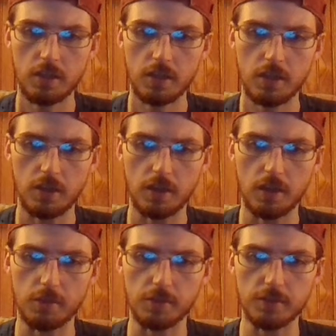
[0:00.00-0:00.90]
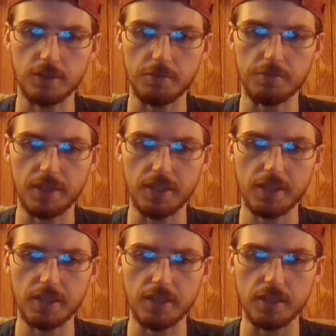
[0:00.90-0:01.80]
Alright, I'm going to start playing
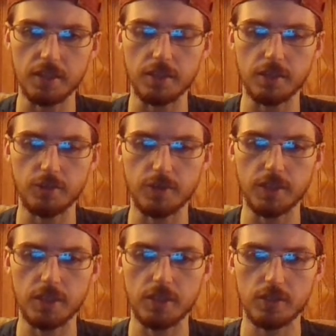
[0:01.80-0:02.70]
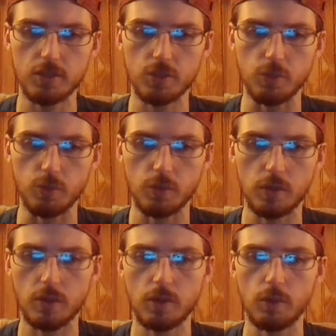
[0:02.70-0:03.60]
it in 3, 2,
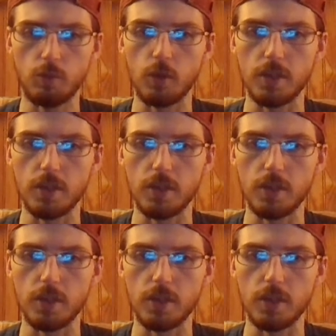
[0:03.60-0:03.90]
1.